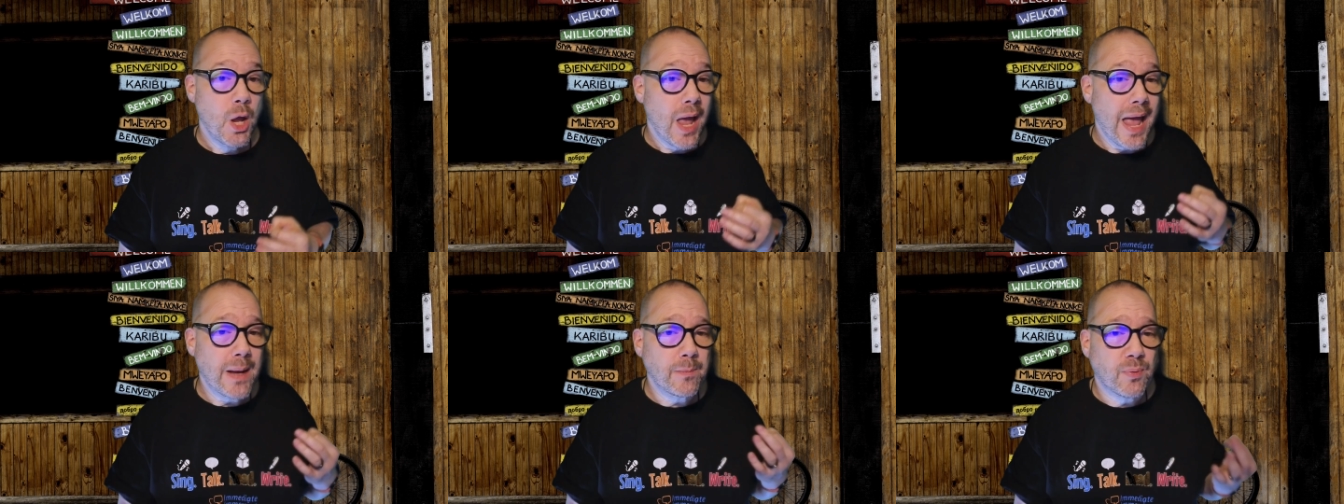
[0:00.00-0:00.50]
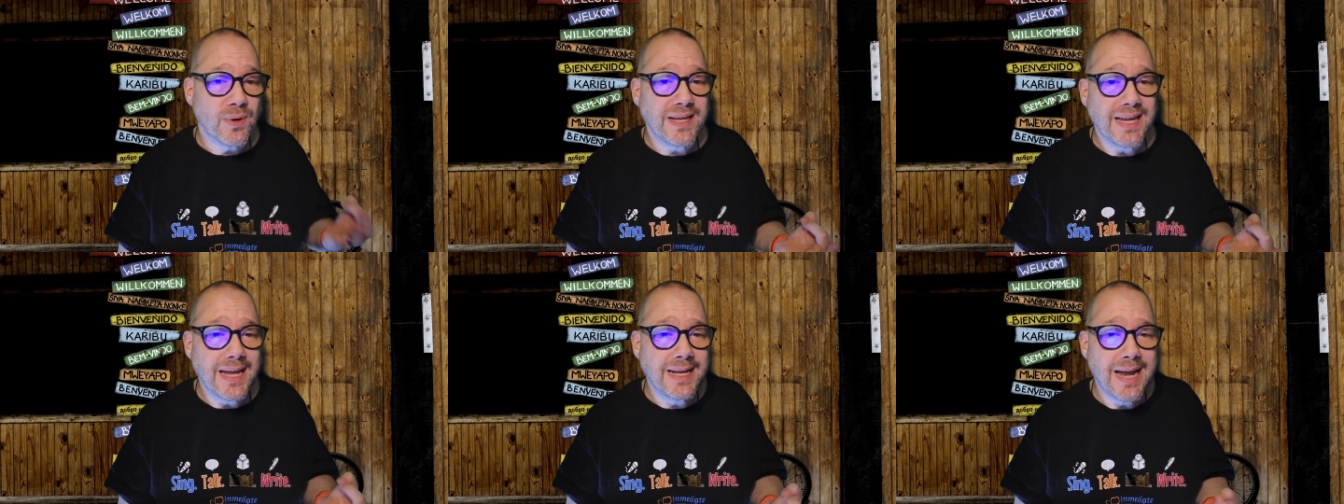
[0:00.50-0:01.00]
And
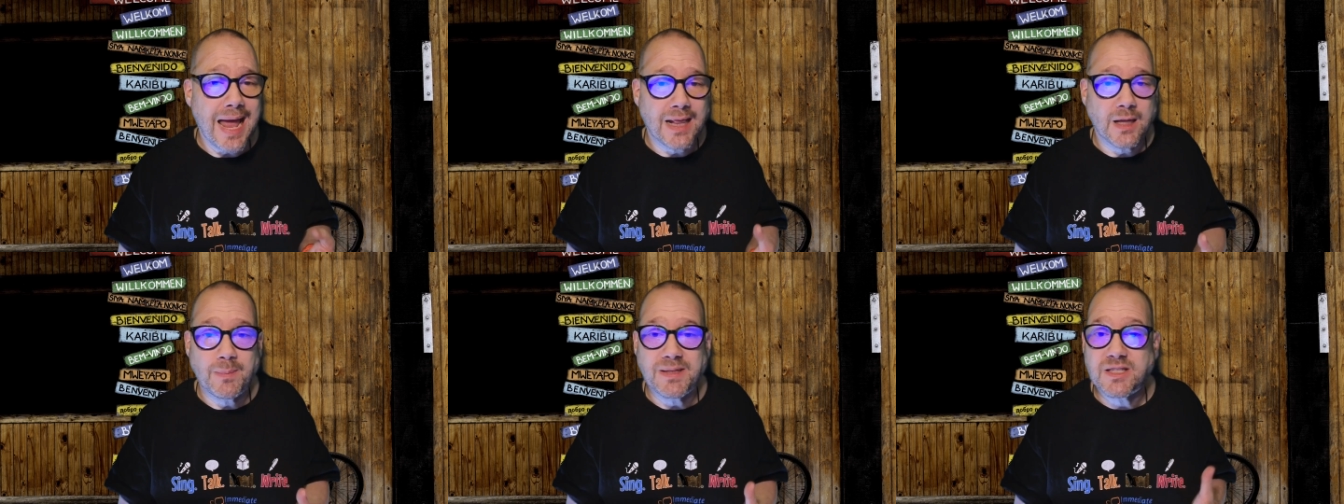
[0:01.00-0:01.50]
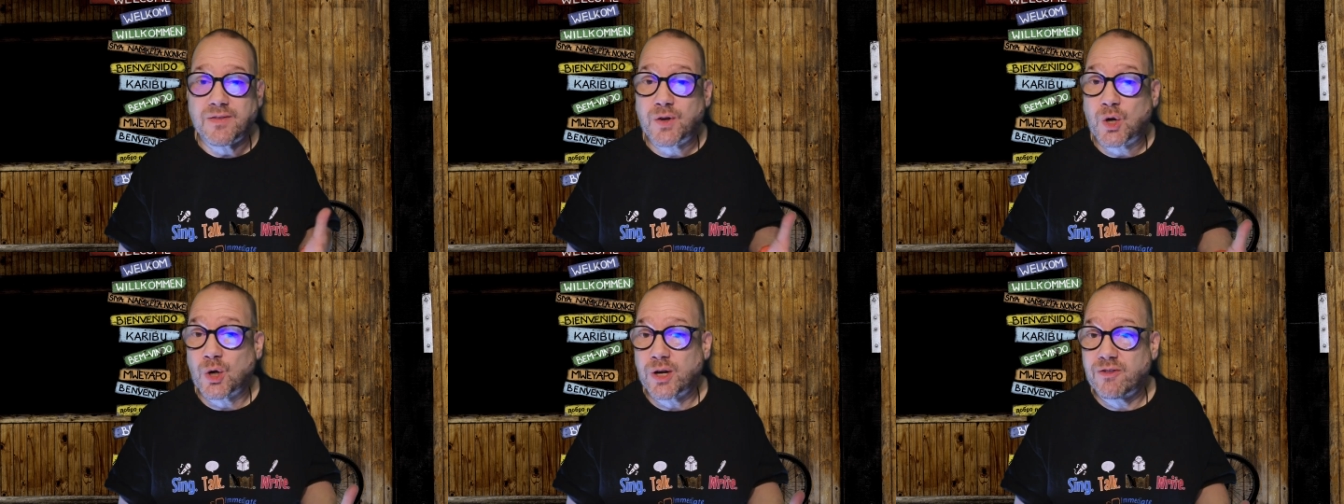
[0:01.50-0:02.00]
bringing in elements of
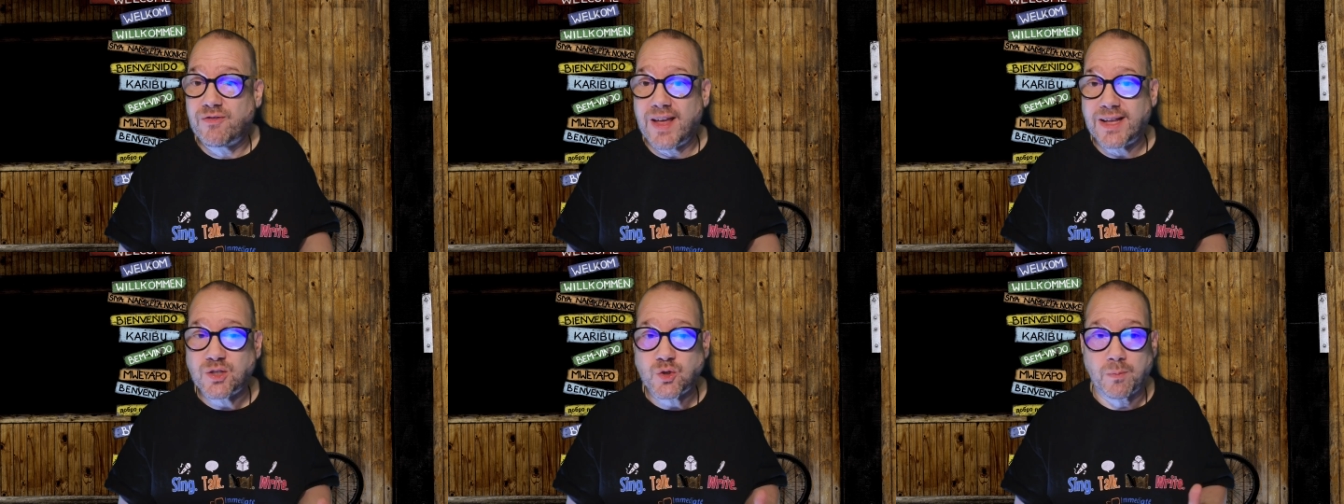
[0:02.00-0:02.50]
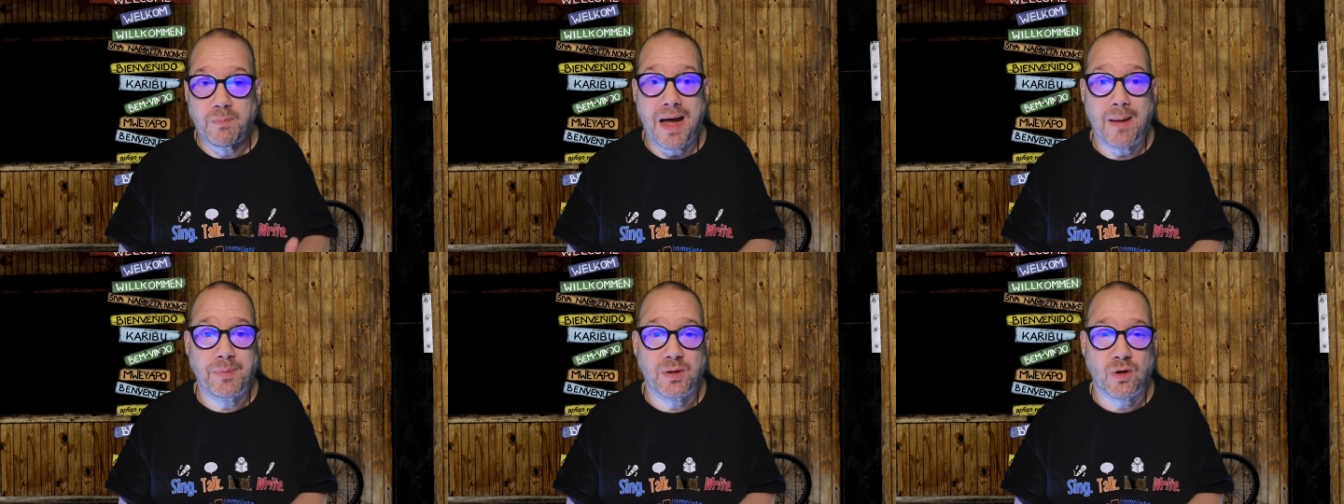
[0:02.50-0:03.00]
current events or
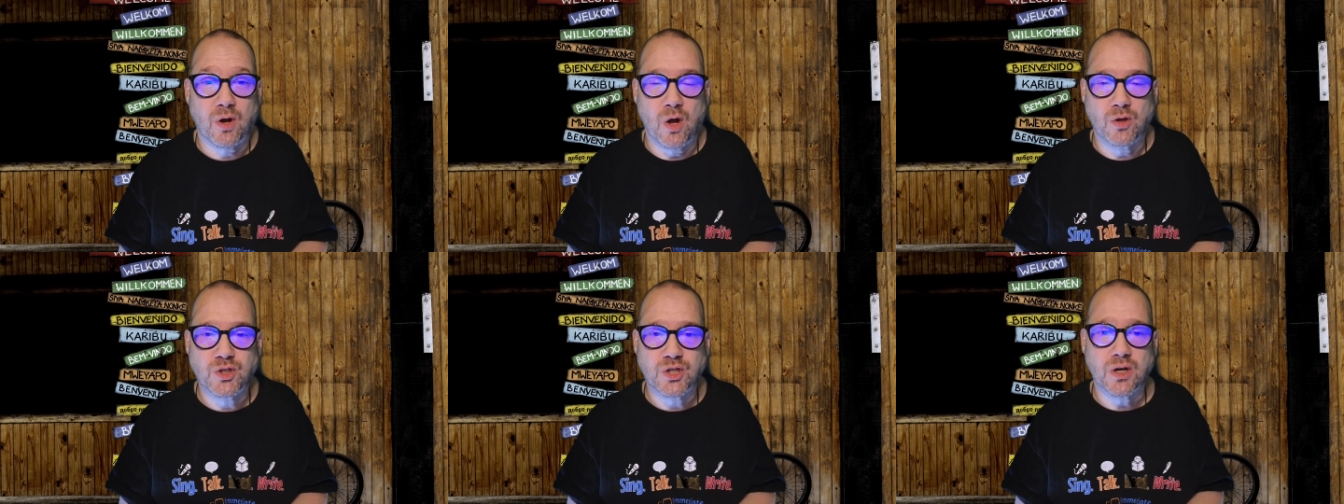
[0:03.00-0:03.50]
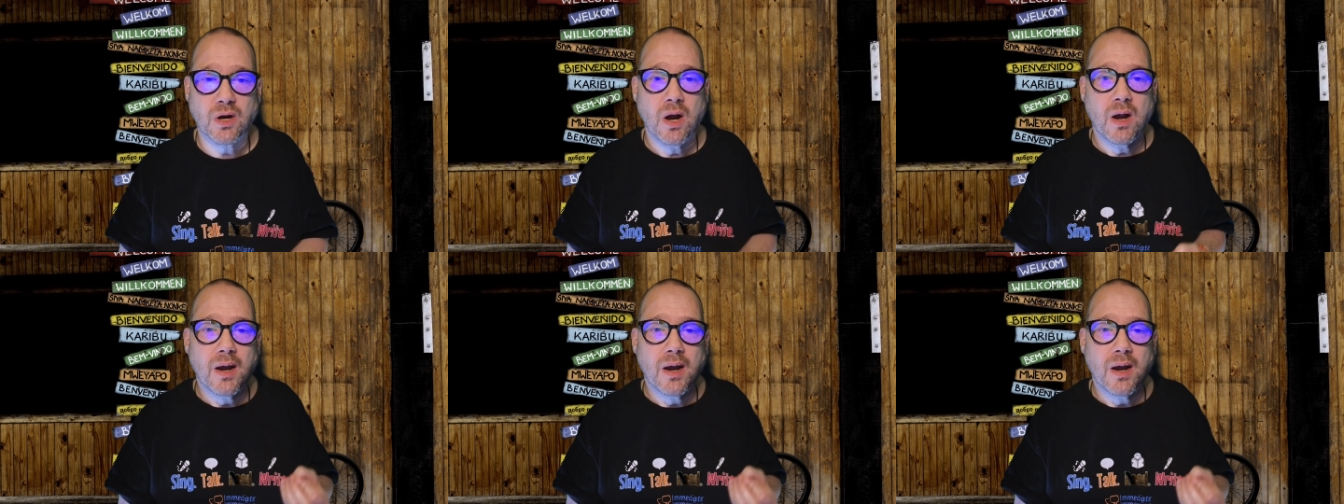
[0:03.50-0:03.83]
popular culture